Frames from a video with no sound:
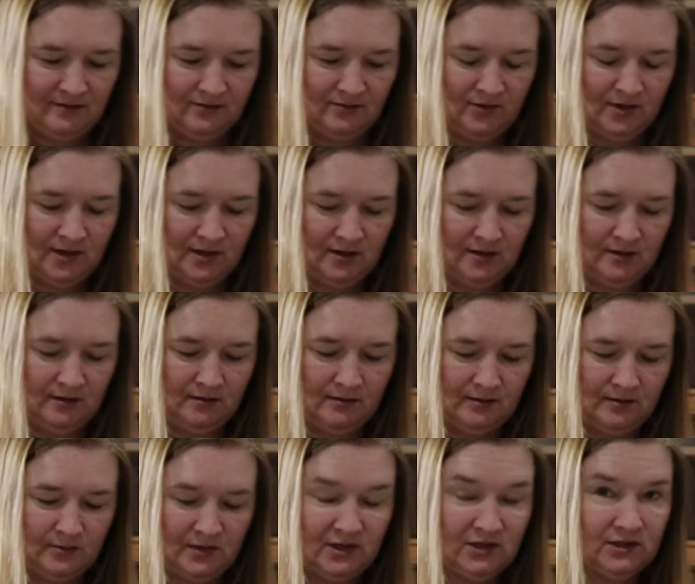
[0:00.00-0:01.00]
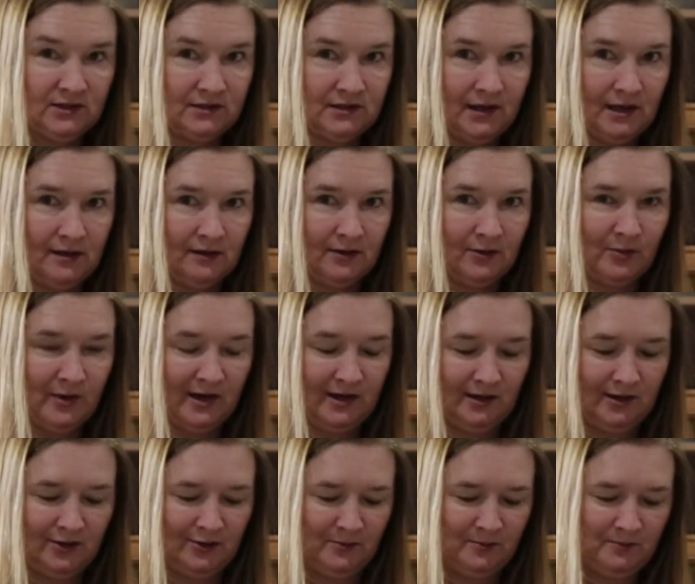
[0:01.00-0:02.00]
Okay, I'm going to take a little bite
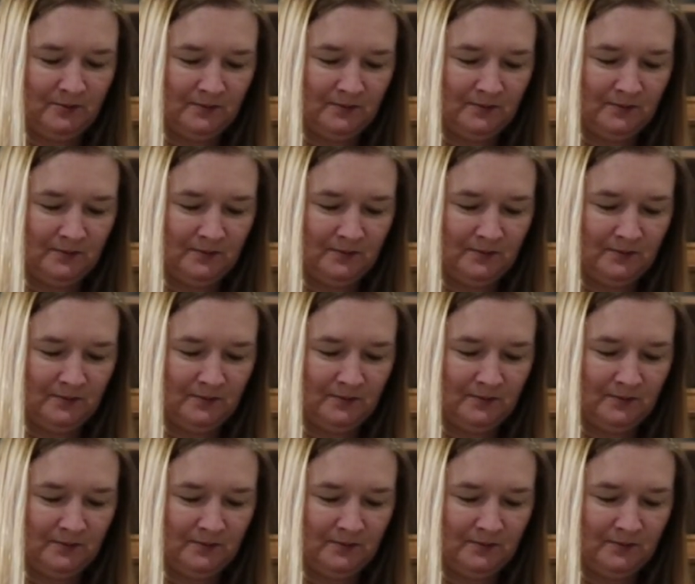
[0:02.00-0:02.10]
here.